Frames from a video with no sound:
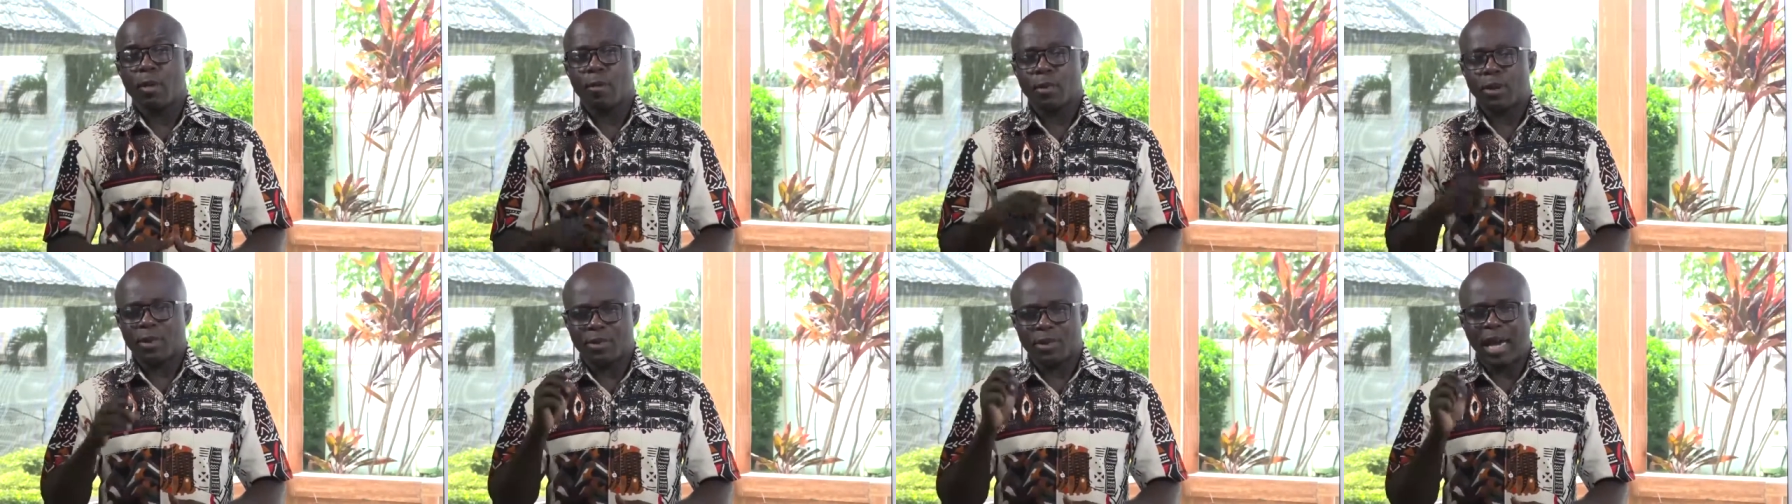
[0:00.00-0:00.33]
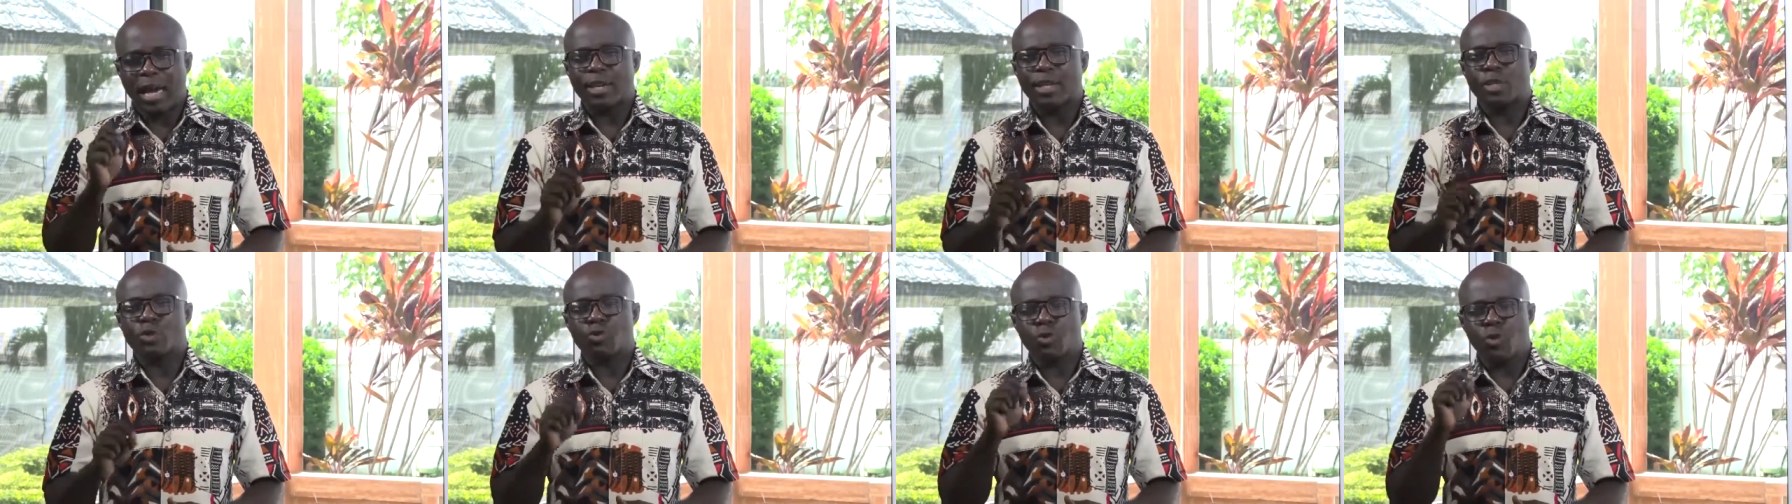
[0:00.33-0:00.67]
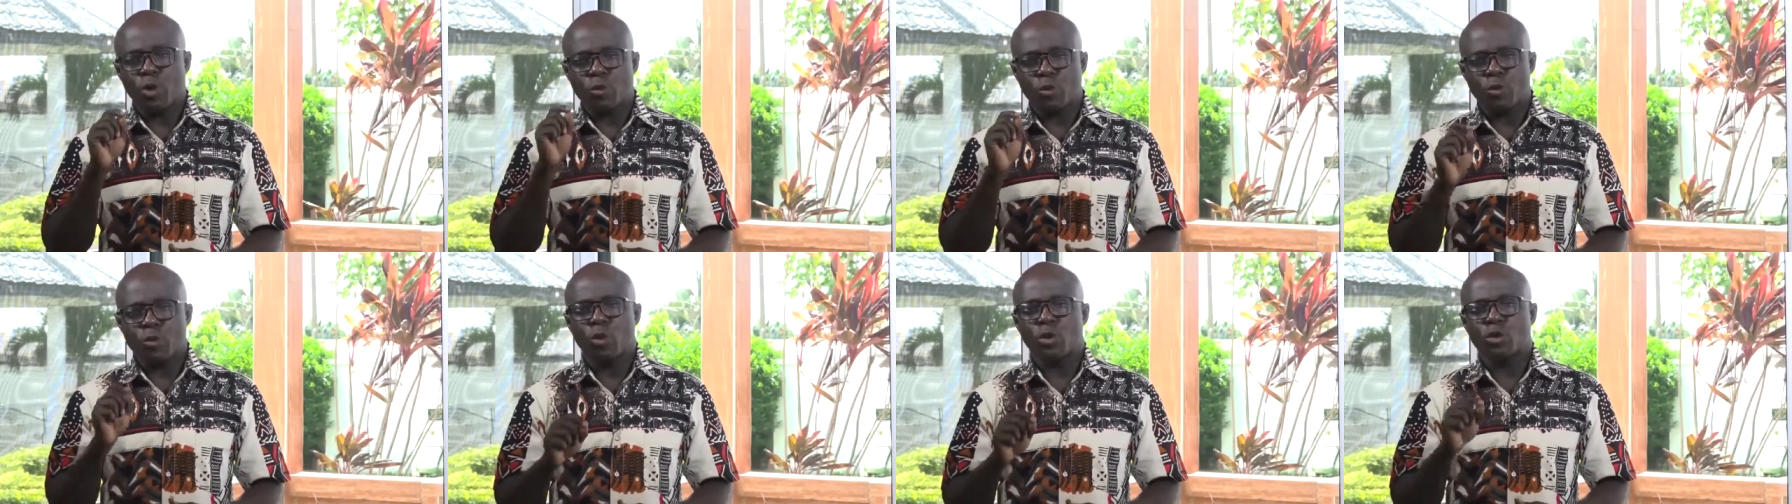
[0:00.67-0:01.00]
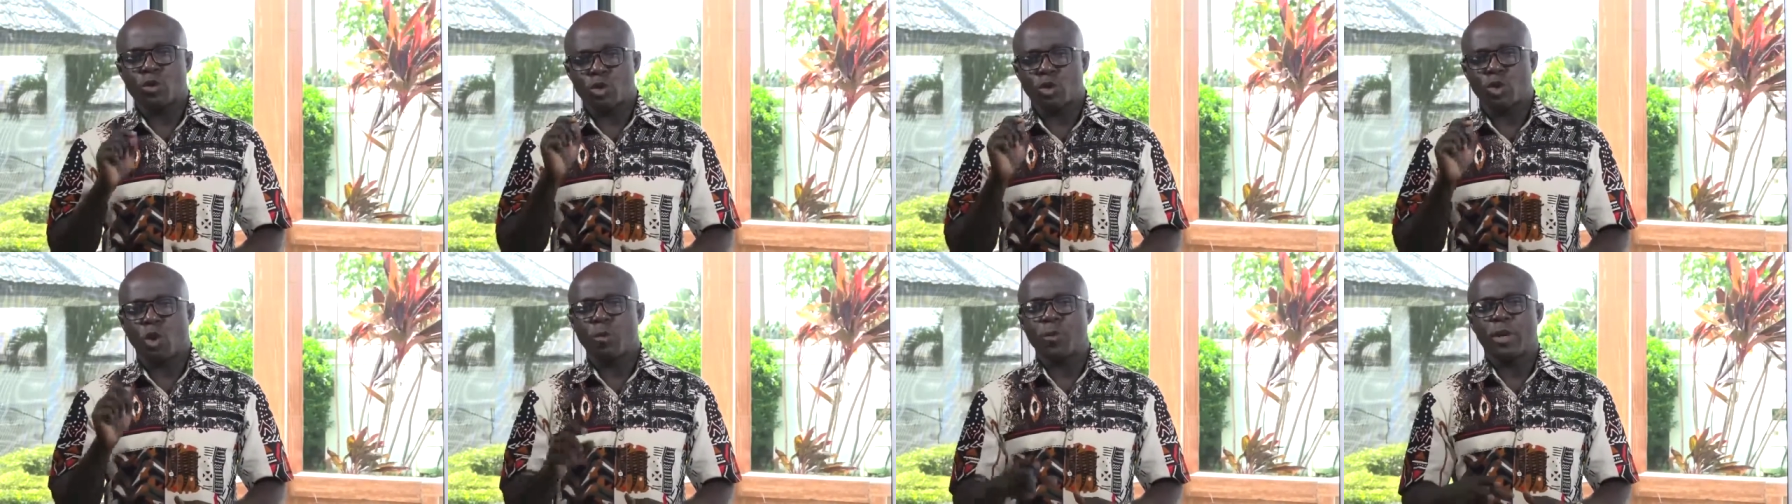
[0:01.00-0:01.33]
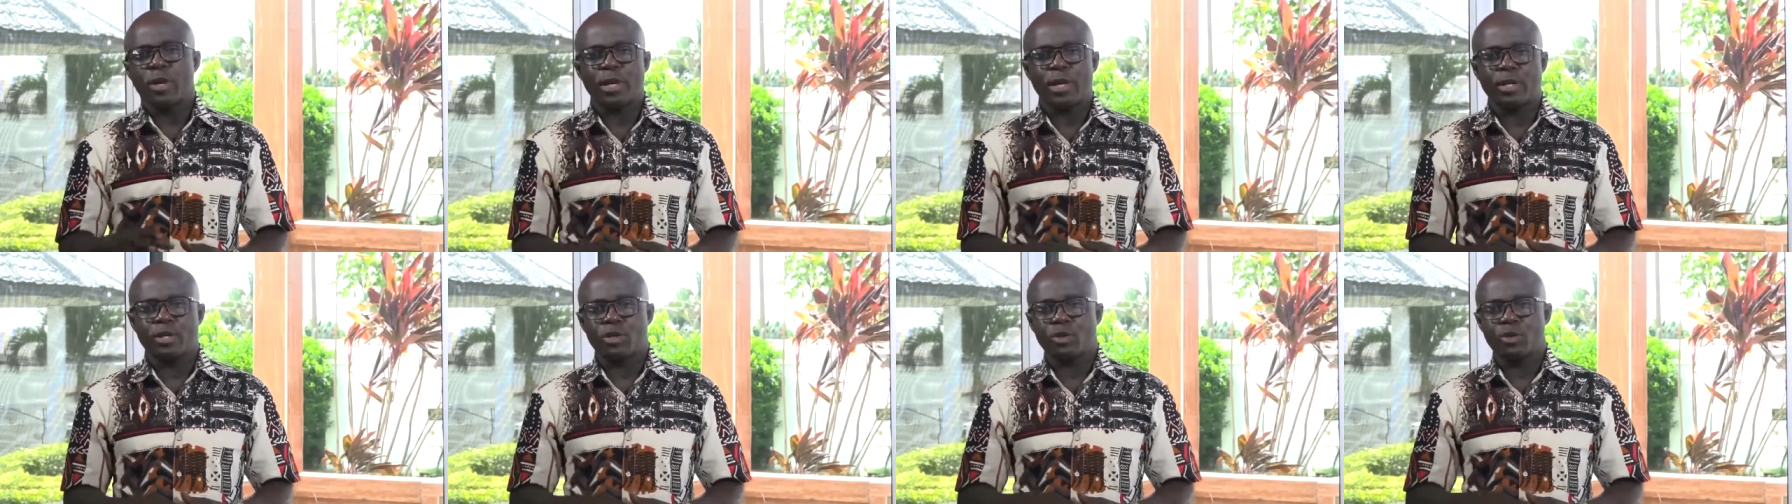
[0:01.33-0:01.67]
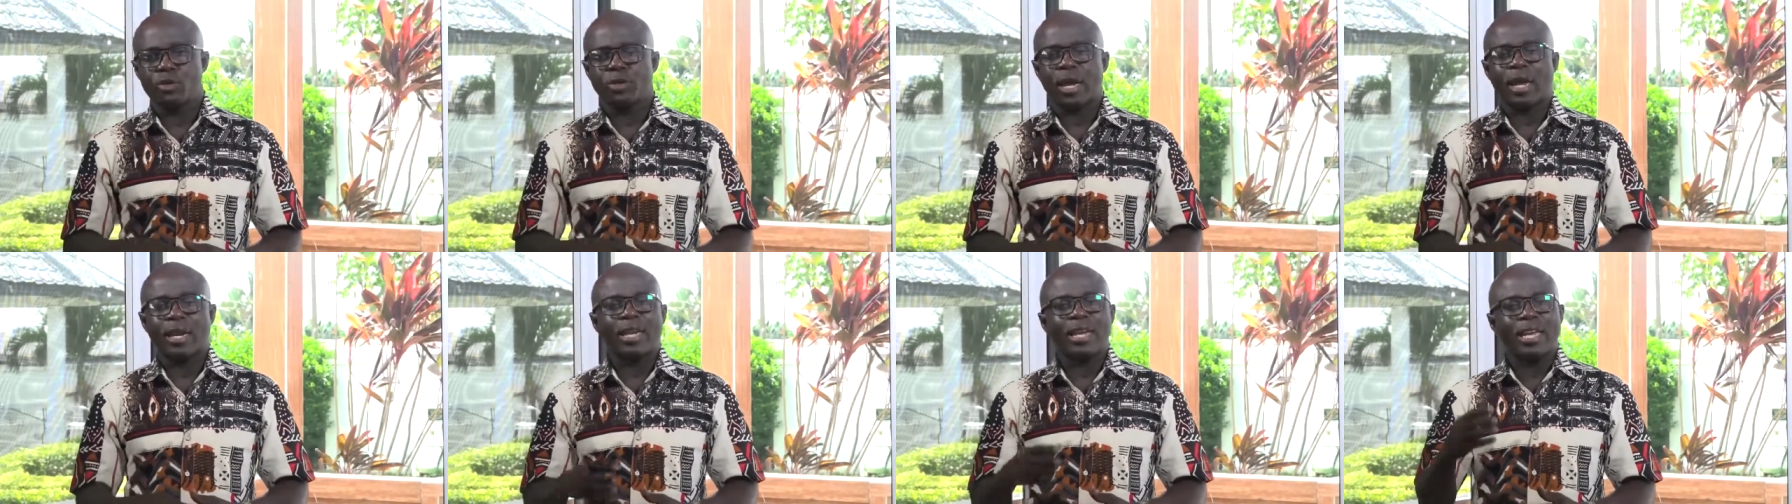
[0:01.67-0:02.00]
But that is what we want to communicate to
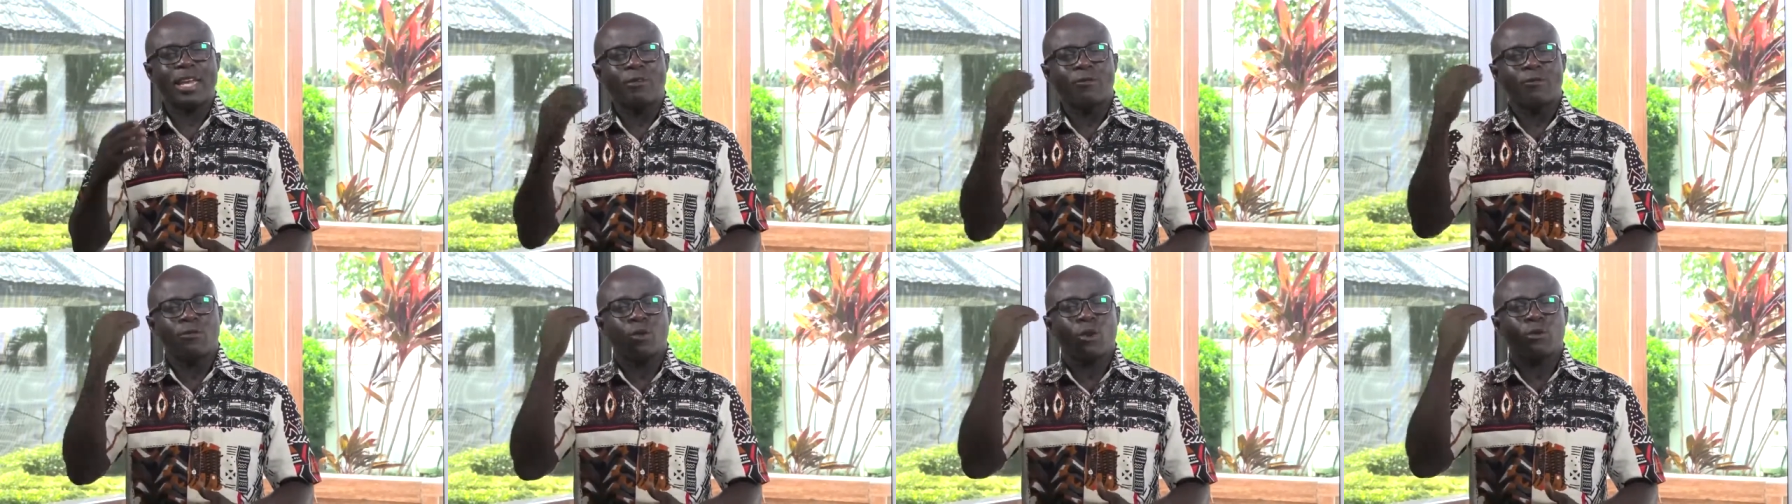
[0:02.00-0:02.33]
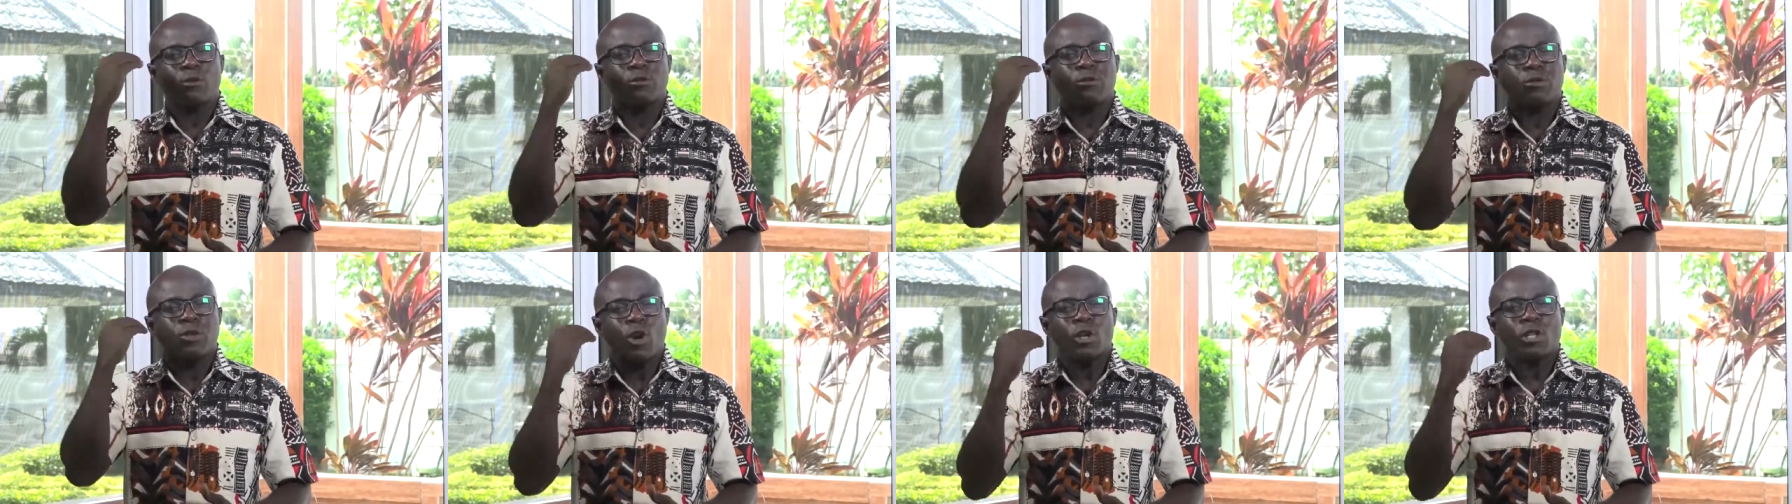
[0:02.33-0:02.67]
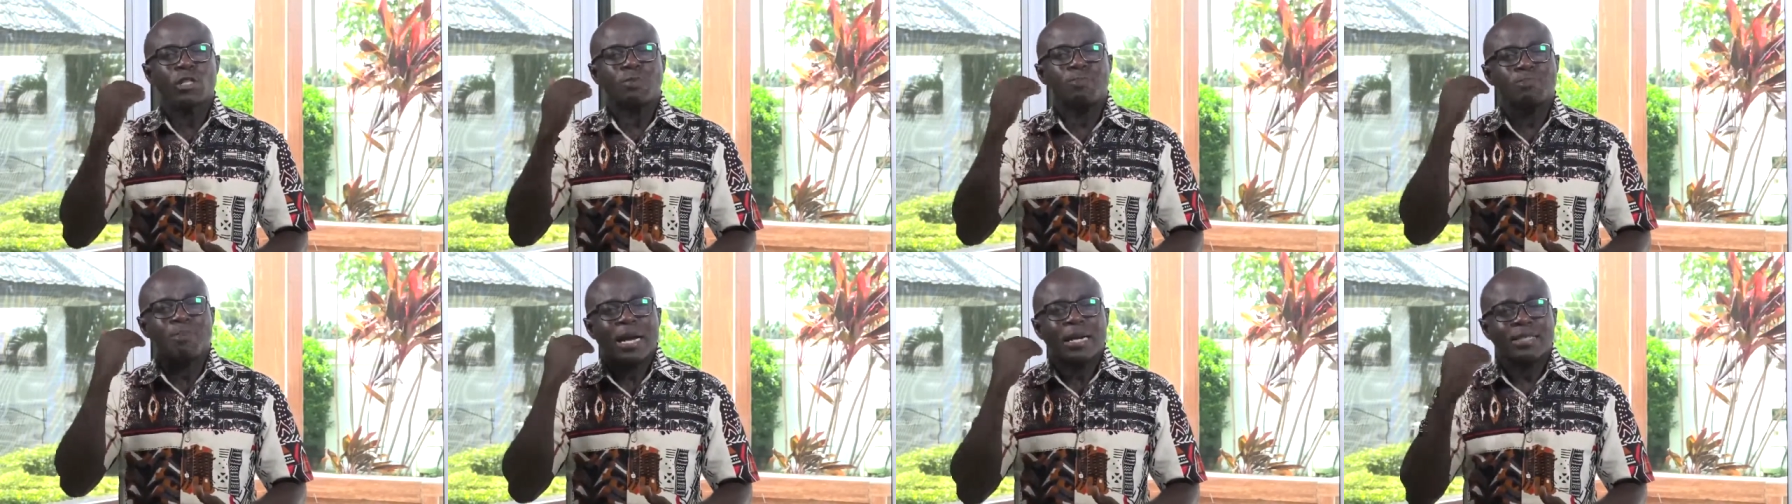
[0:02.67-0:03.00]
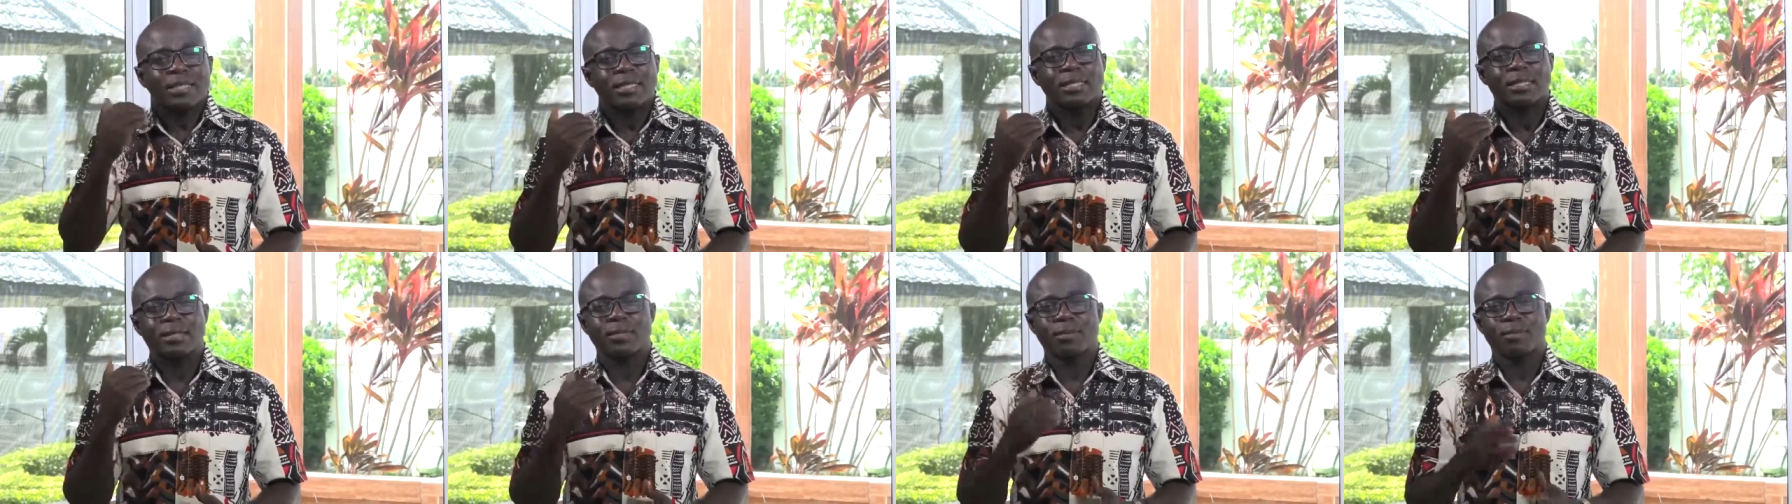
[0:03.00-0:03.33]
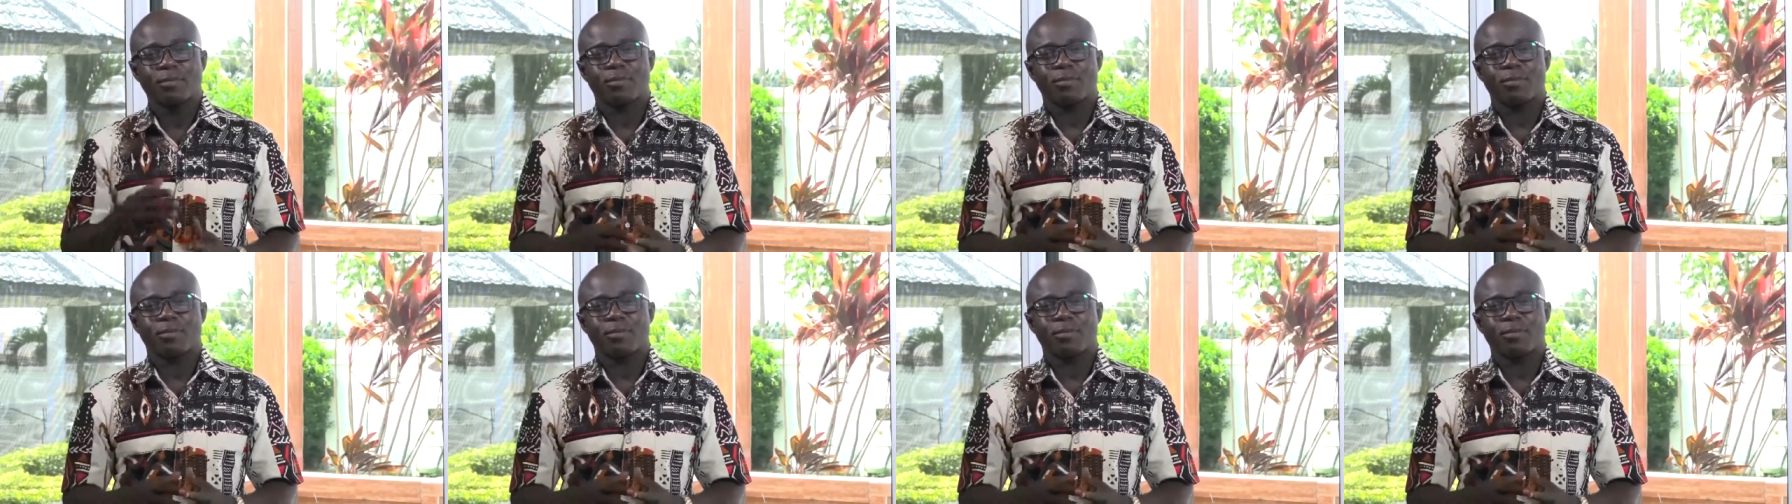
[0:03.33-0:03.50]
you that if your thought pattern